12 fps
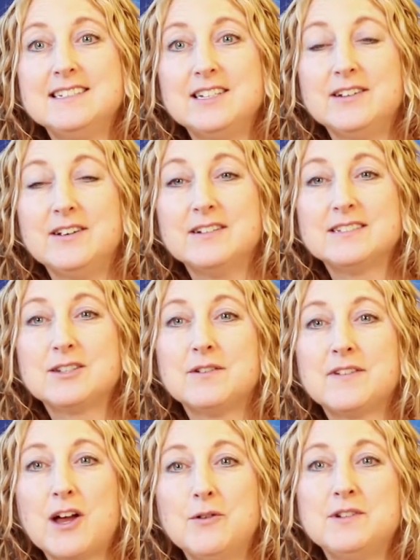to sort
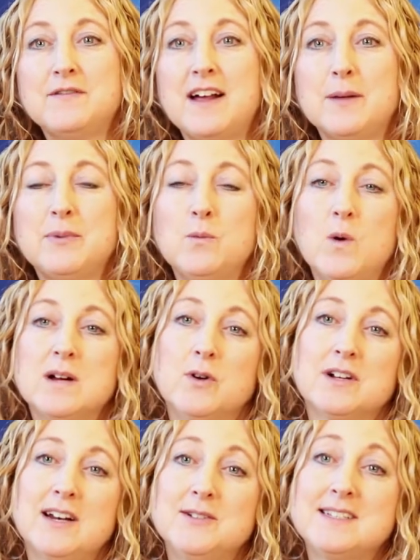of co-develop and work
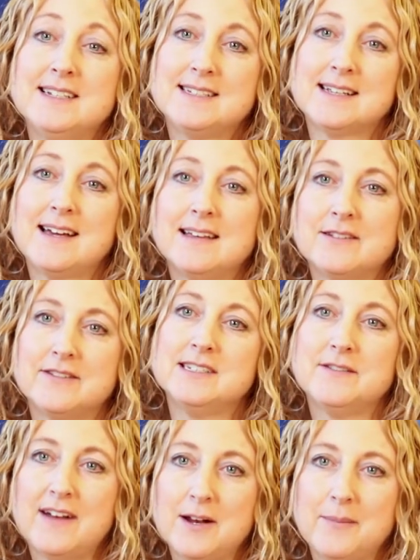more closely together in
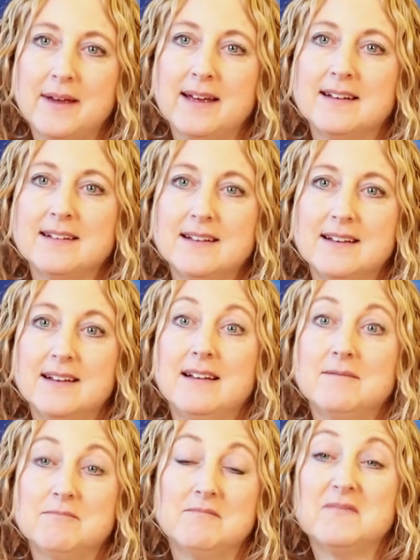developing
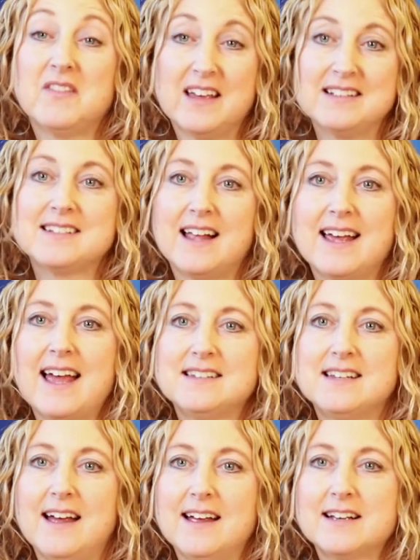things like
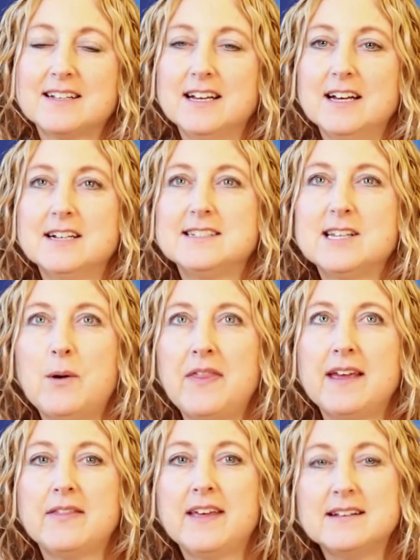edtech. So I
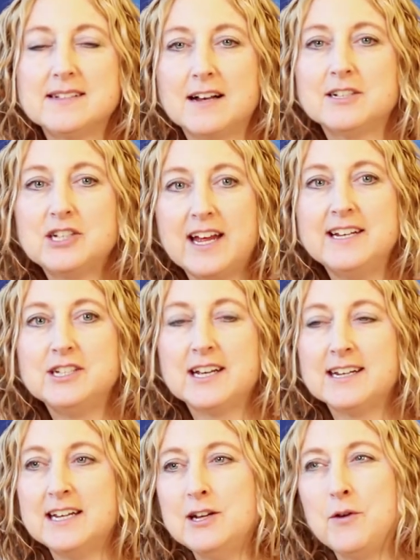think things are
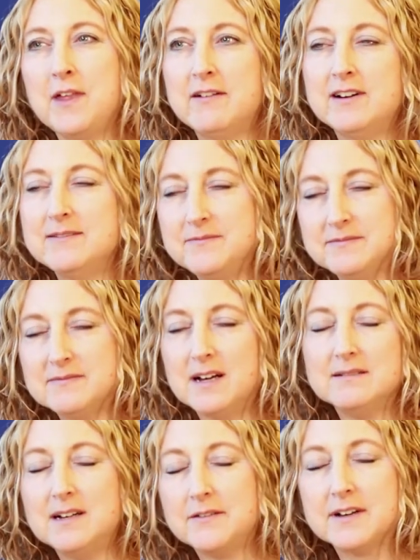changing, and I know there are
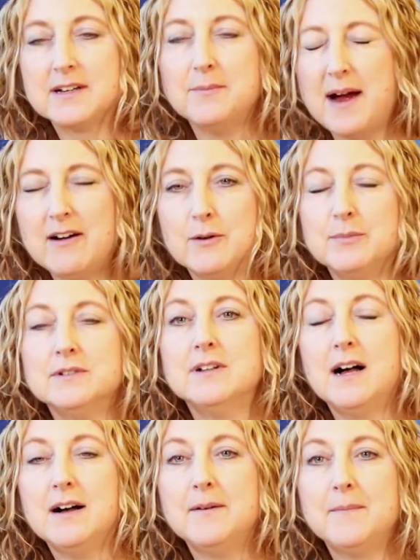other
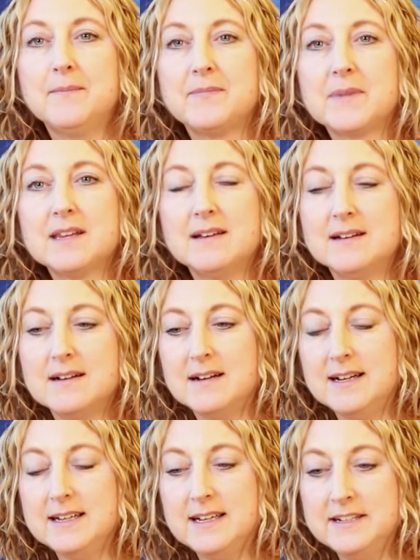comparable. Um, uh,
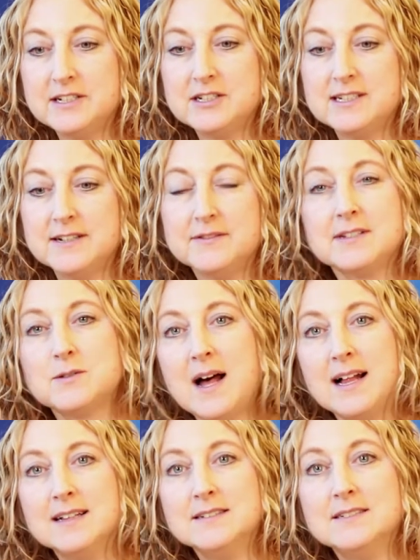initiatives as
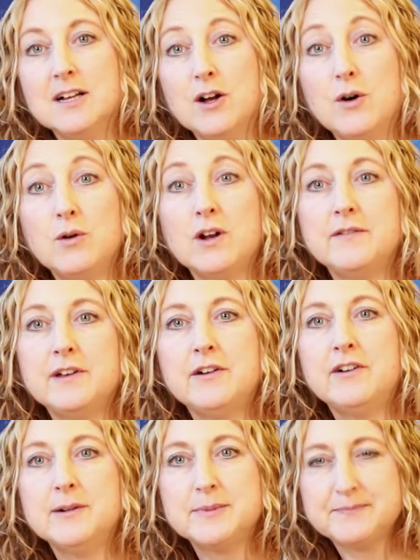well all over
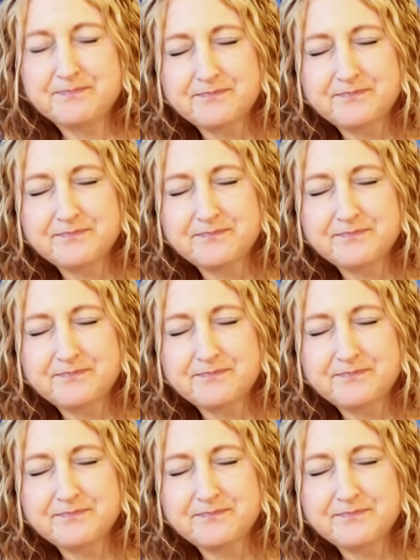Europe